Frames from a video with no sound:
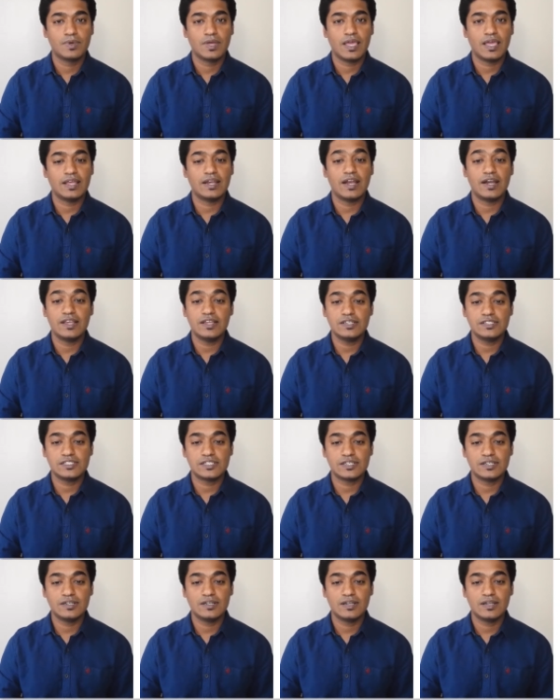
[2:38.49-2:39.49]
In
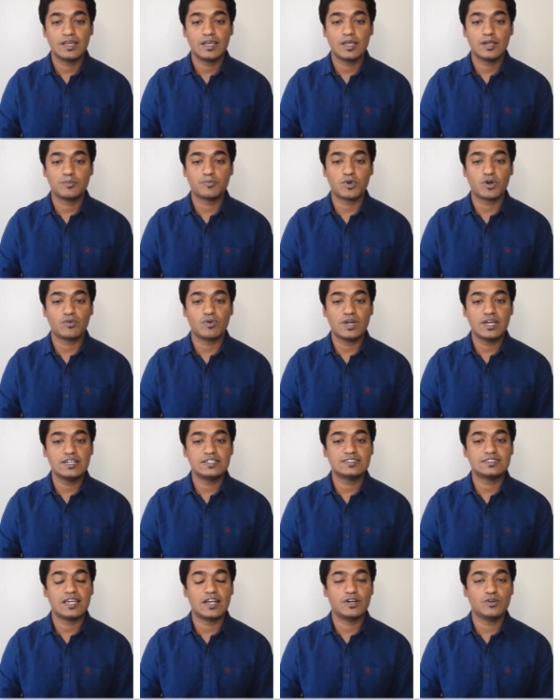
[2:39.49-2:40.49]
addition, it
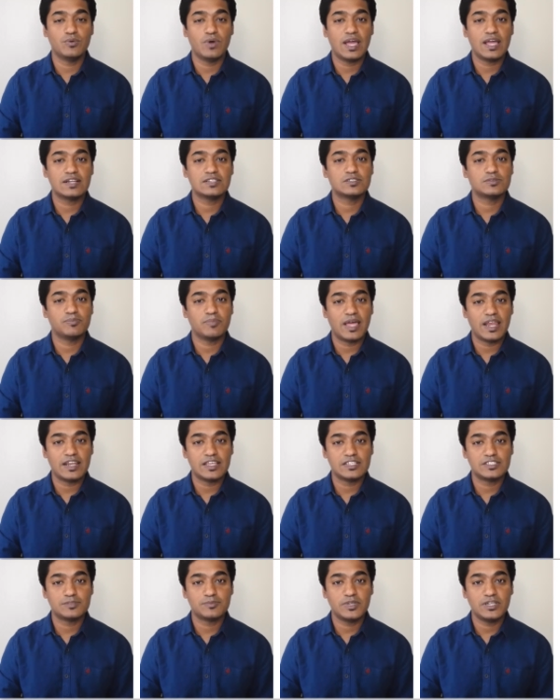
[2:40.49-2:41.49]
provides advanced
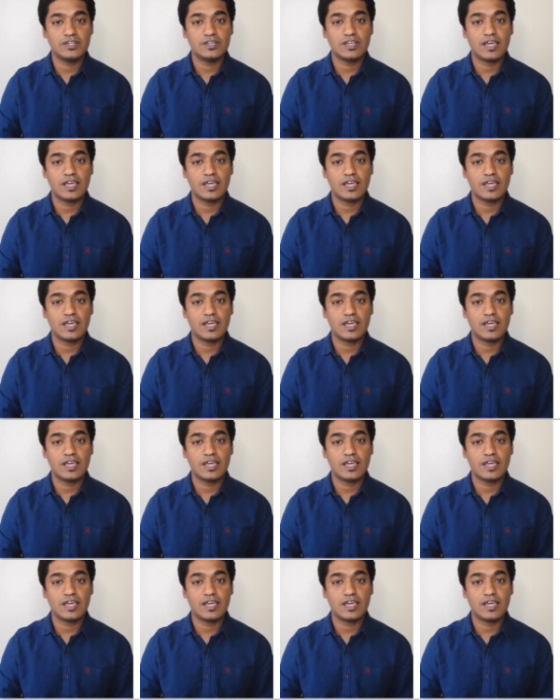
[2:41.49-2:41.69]
management